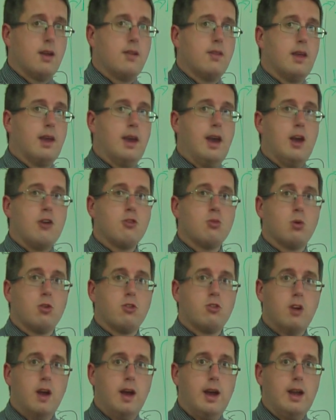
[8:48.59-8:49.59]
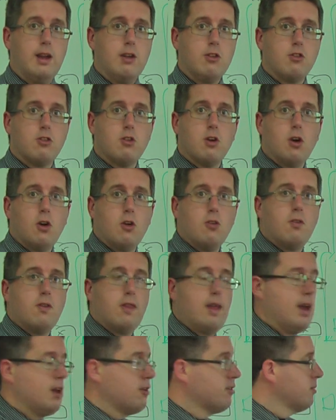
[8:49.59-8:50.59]
the cash will change over
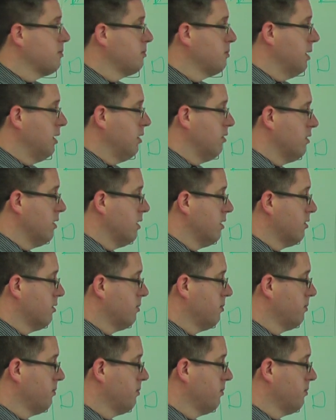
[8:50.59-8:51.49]
that period?